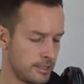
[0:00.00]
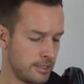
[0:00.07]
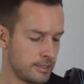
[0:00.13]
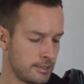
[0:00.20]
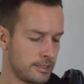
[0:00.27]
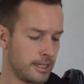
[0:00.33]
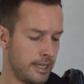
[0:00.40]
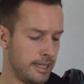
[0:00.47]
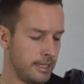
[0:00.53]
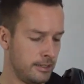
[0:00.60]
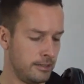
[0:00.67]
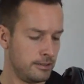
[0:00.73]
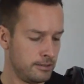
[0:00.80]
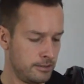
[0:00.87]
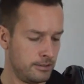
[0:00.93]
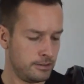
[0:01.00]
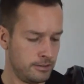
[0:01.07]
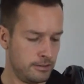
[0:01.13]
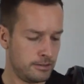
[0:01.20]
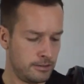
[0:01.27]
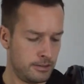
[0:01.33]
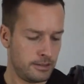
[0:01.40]
you can see,
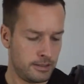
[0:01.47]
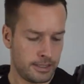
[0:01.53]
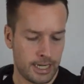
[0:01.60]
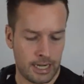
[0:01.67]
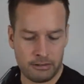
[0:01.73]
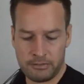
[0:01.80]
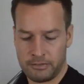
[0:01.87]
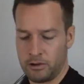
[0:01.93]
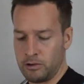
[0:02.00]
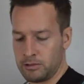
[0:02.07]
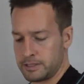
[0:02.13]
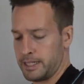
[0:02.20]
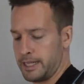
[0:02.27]
now I've locked